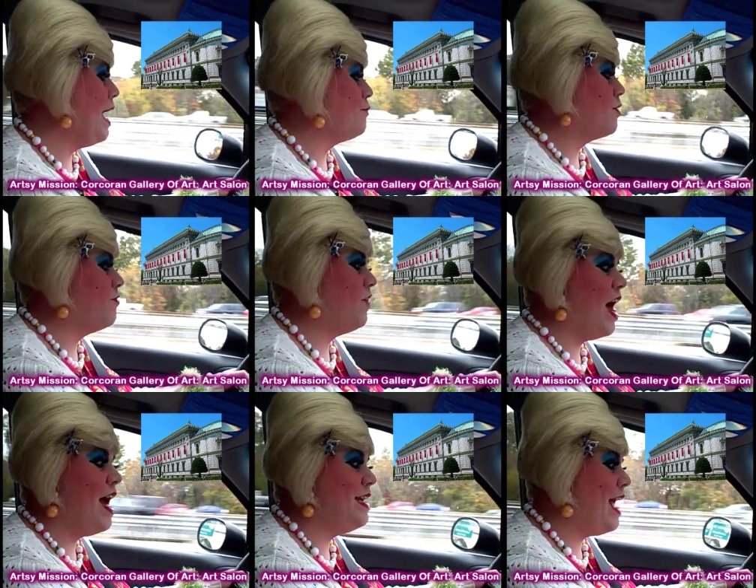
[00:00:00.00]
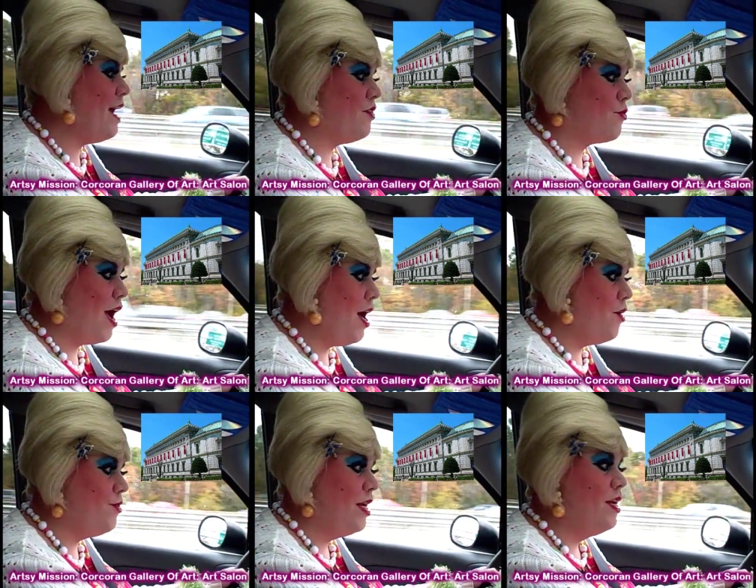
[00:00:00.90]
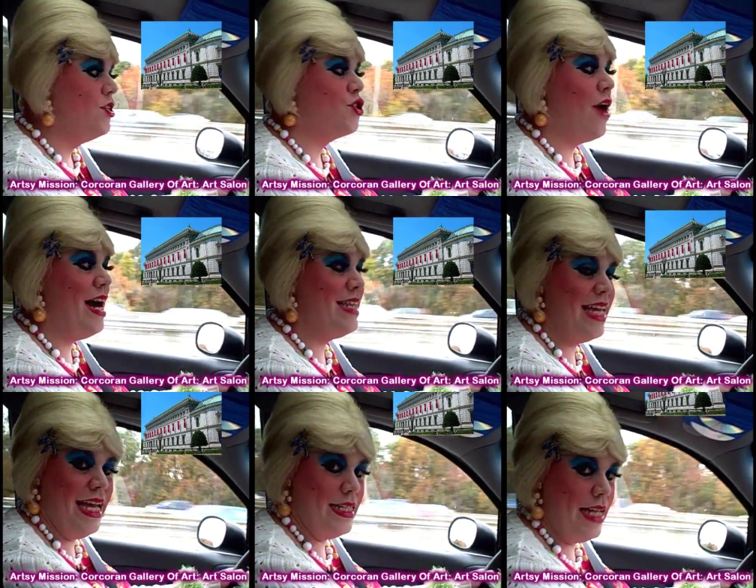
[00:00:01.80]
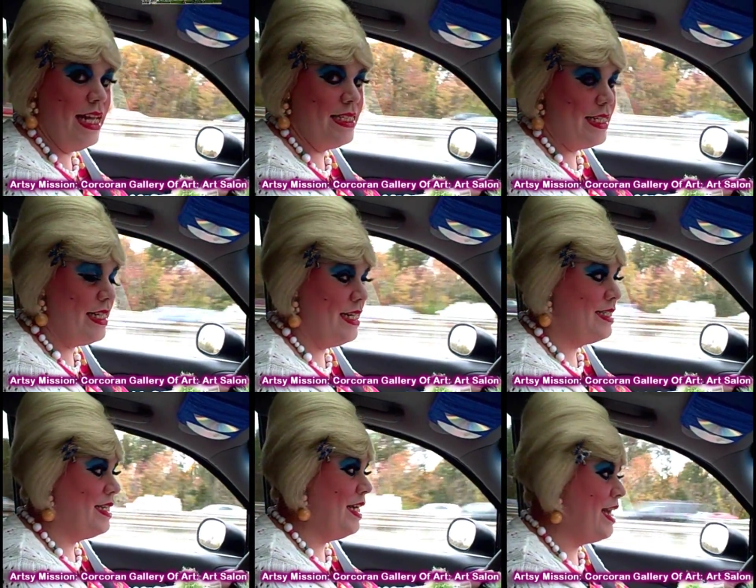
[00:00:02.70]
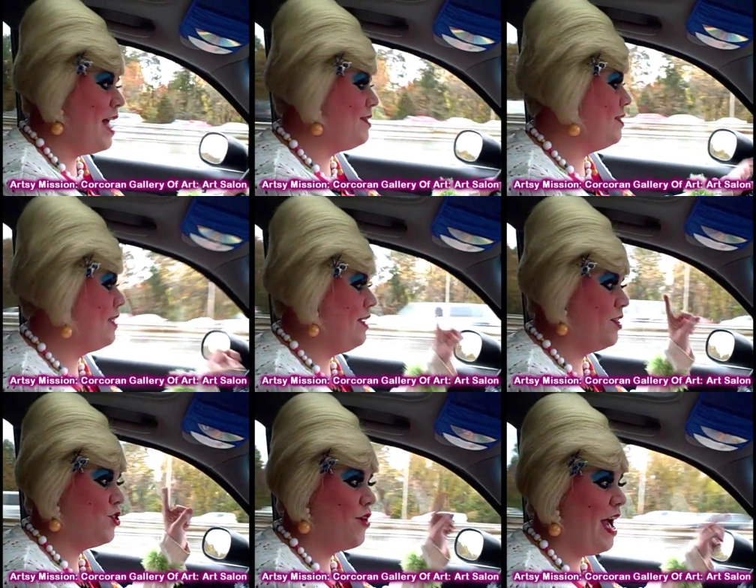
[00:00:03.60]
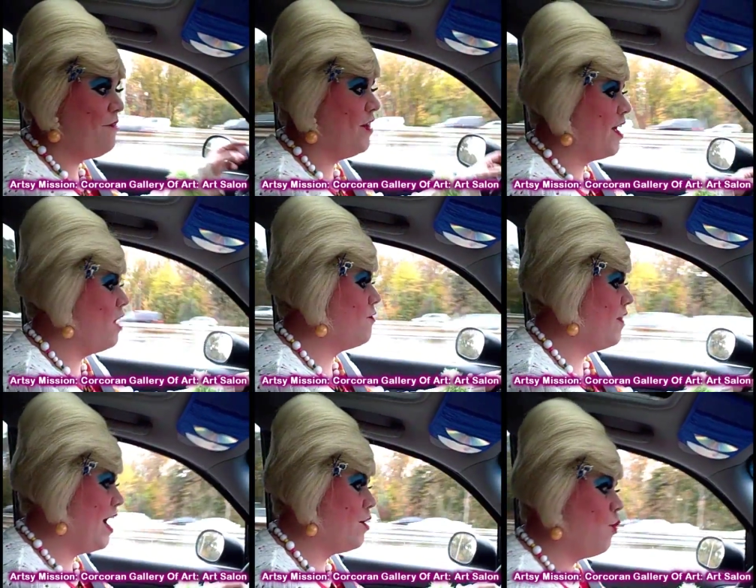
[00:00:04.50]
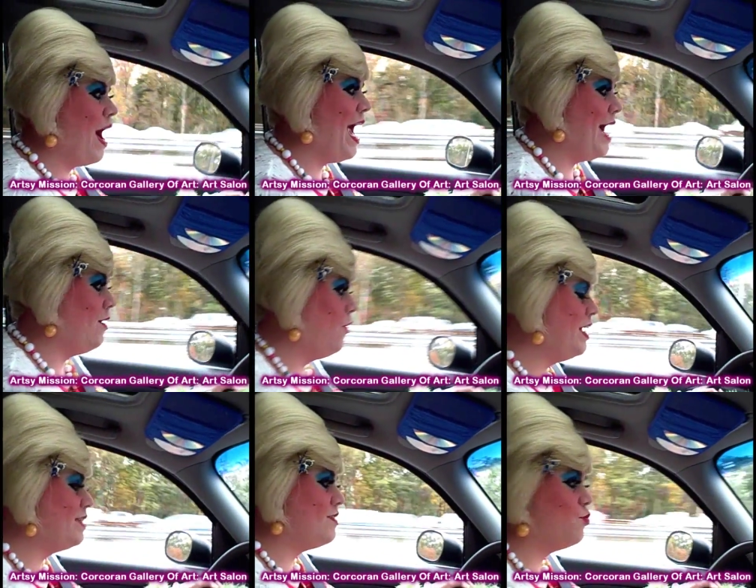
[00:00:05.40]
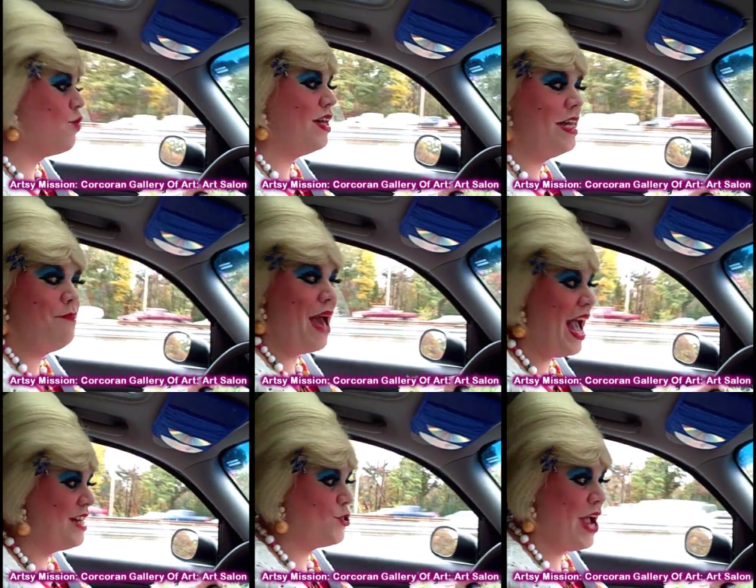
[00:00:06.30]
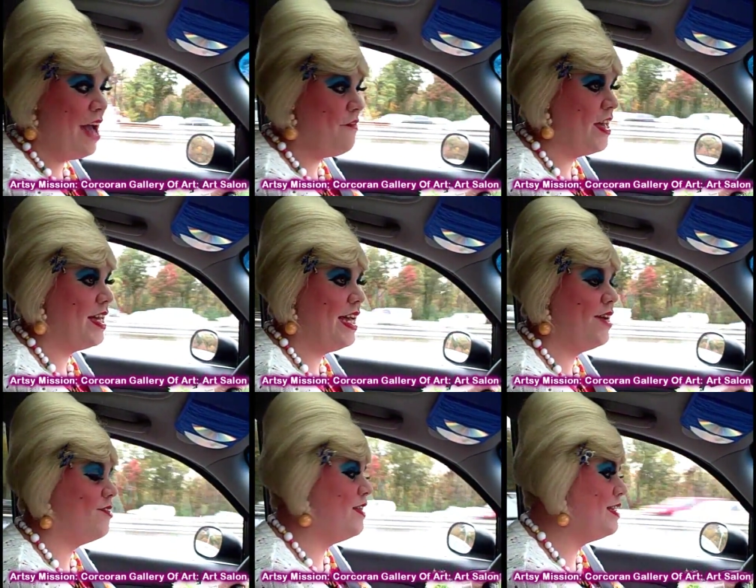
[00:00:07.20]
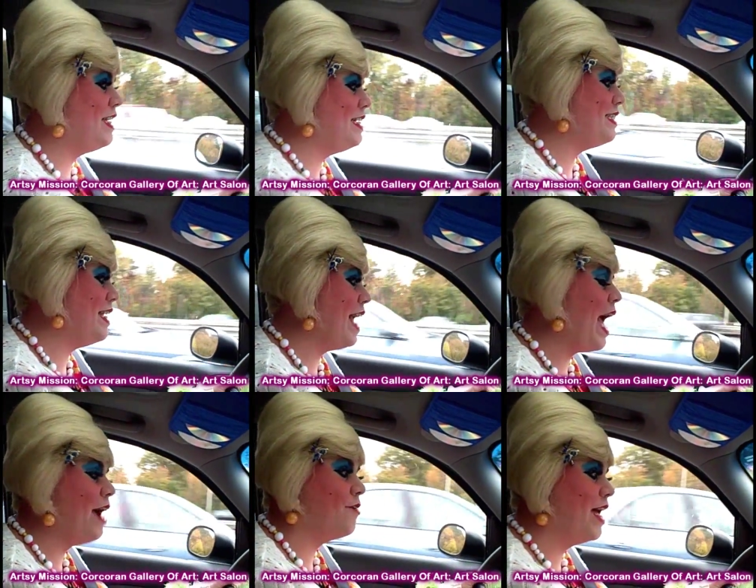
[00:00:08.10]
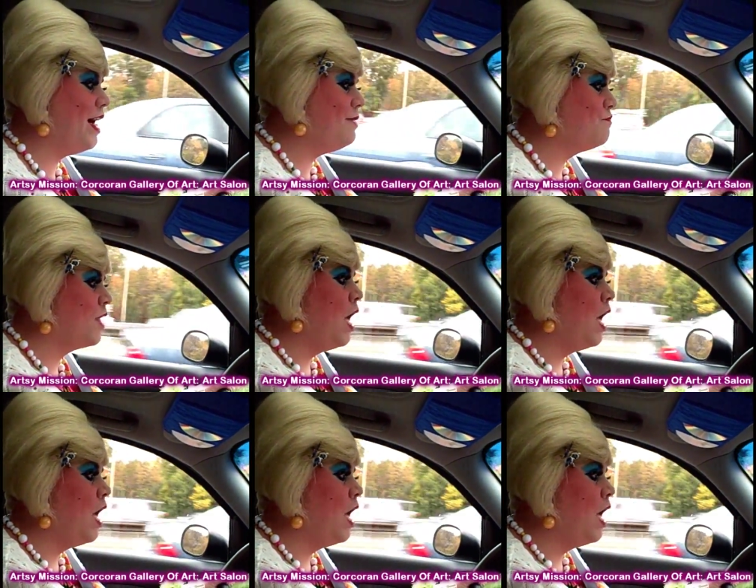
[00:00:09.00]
and we're flying down the road trying to get into DC, and as you see, the traffic over there, wow, it's really bad traffic here in the DC area.